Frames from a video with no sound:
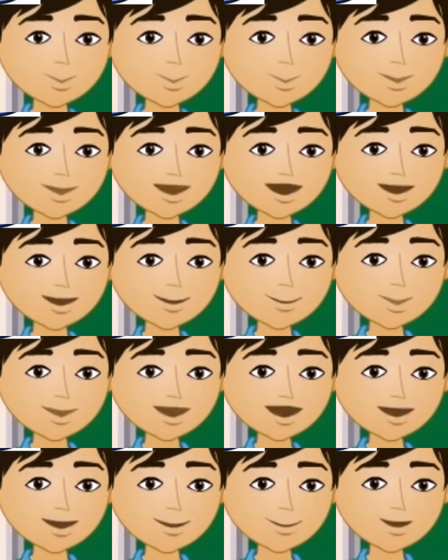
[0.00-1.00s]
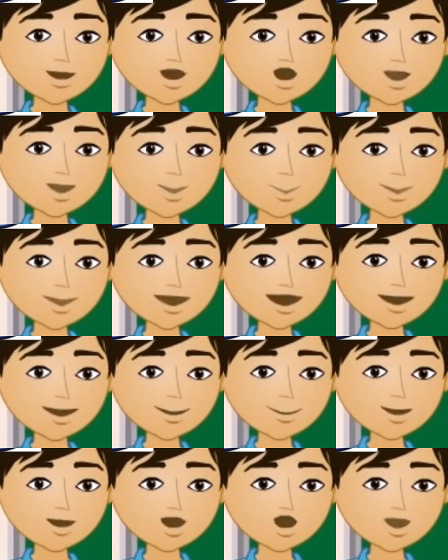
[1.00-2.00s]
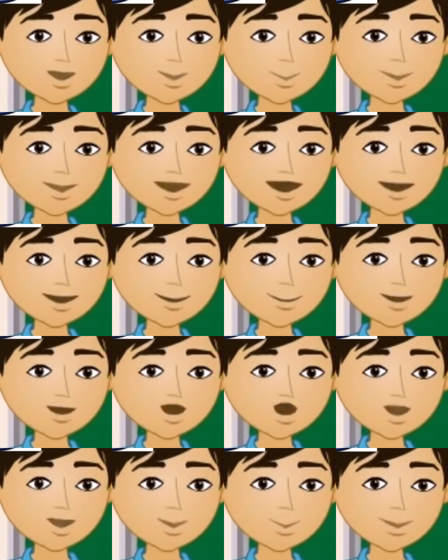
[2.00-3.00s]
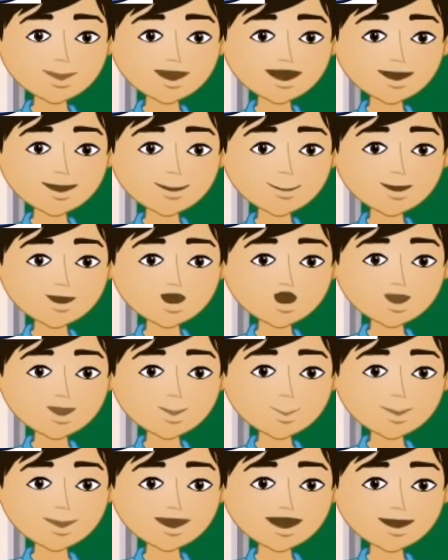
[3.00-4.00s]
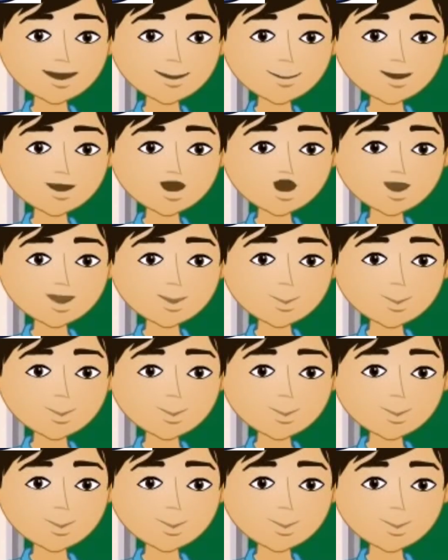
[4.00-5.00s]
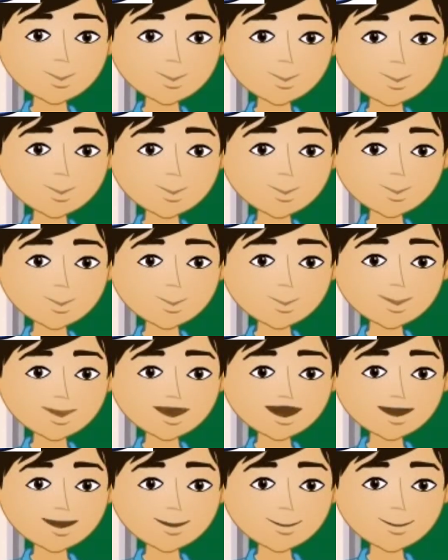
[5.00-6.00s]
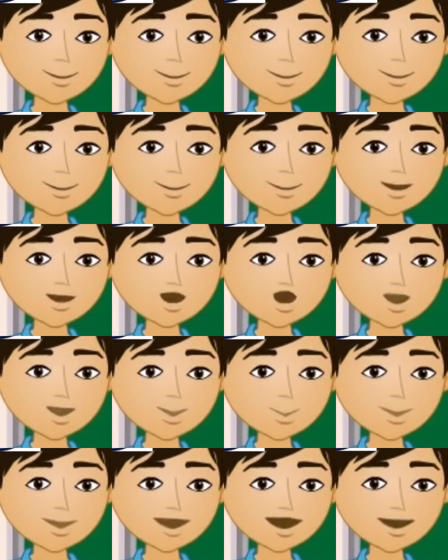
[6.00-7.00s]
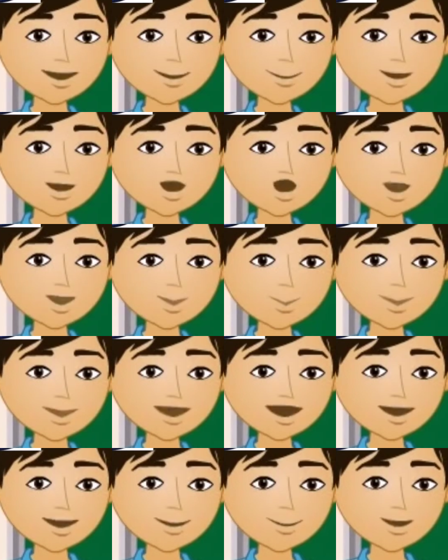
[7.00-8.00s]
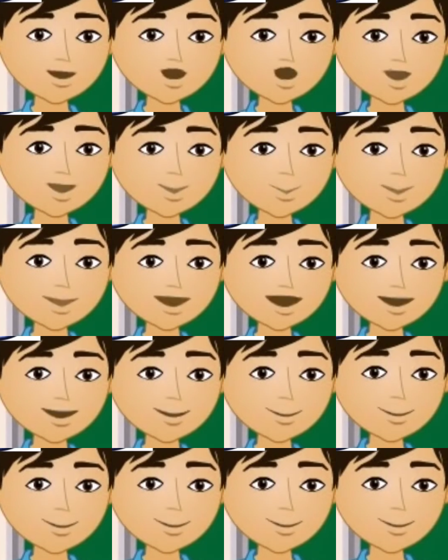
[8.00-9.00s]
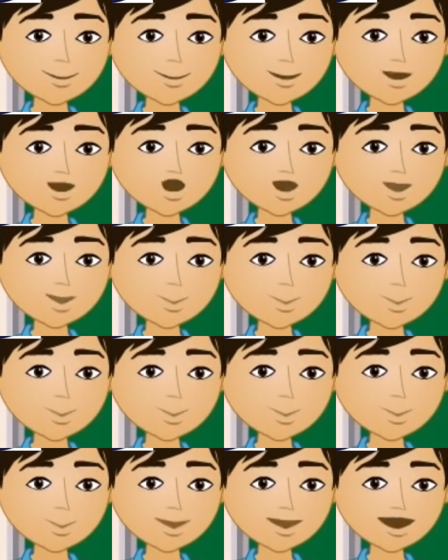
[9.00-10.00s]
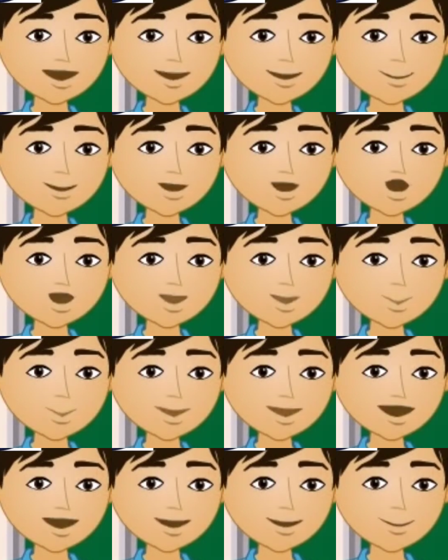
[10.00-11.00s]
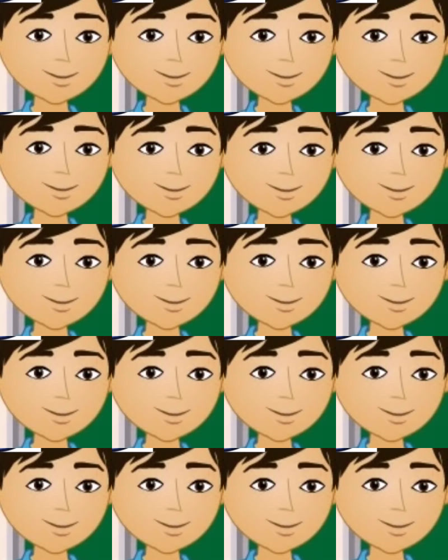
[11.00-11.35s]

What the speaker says: Do you remember the formula for calculating the total surface area of a cylinder? Yes, it is equal to 2 pi r square plus 2 pi r h.